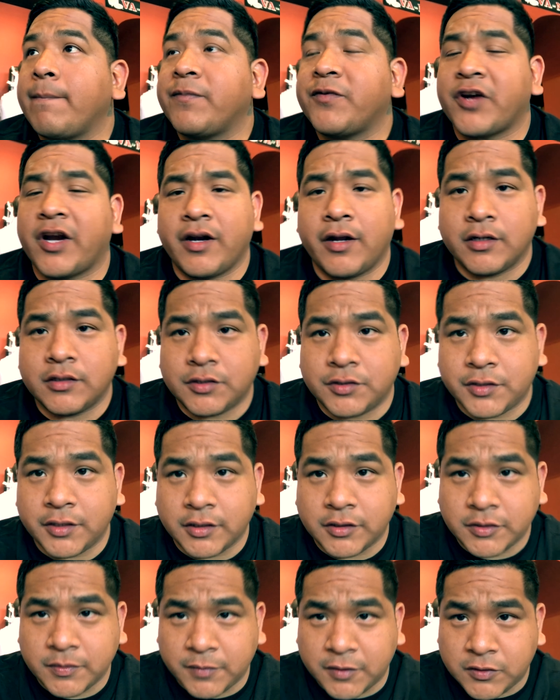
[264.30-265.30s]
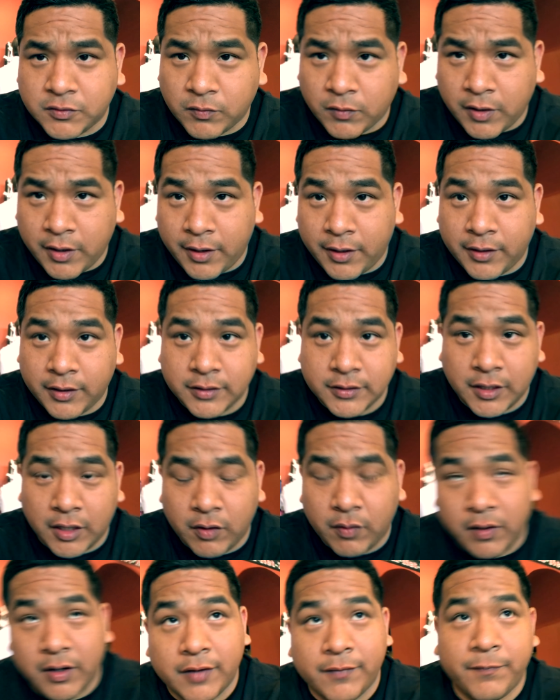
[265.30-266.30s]
Try not to drink too much water because I
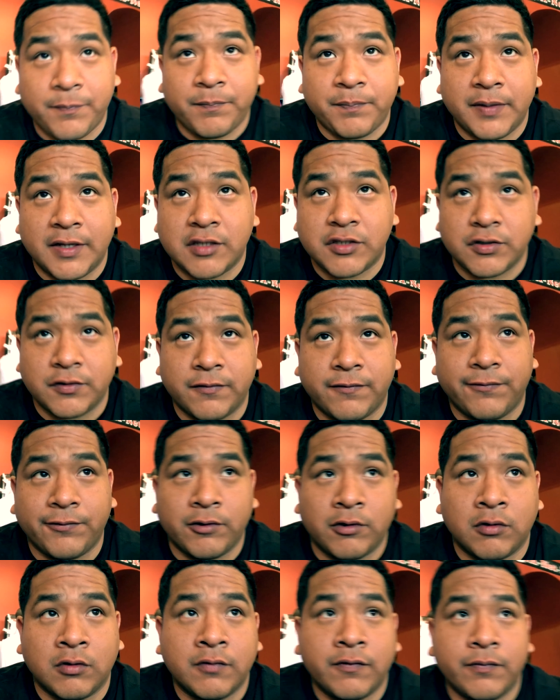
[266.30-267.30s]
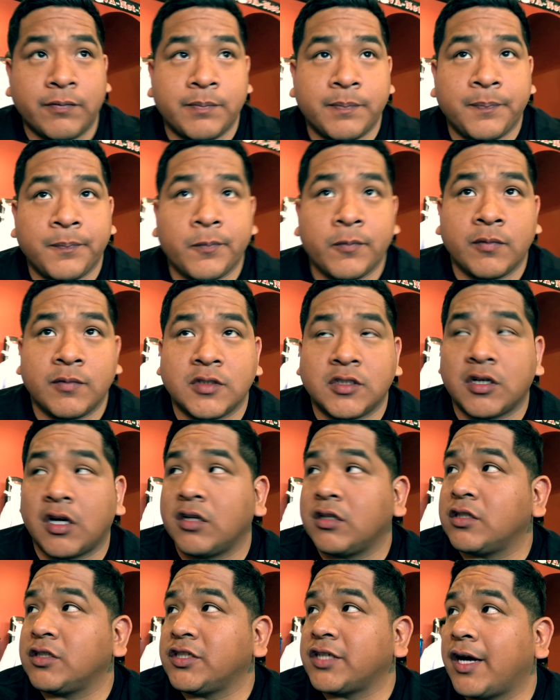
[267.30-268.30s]
don't want to be too full and
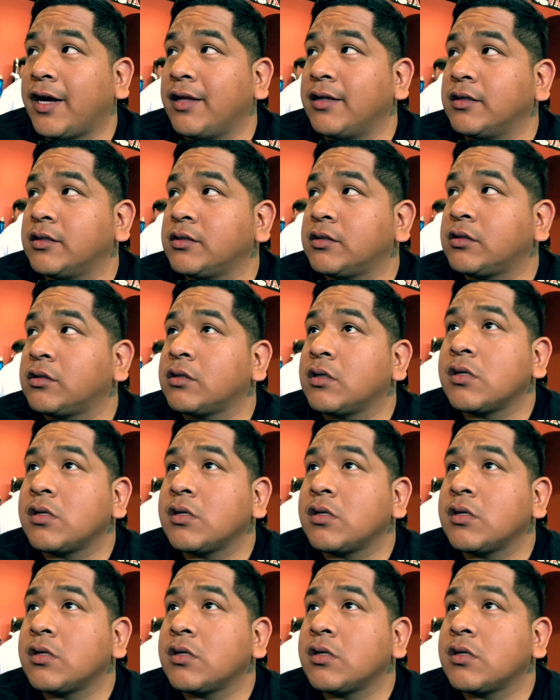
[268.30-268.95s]
start the challenge.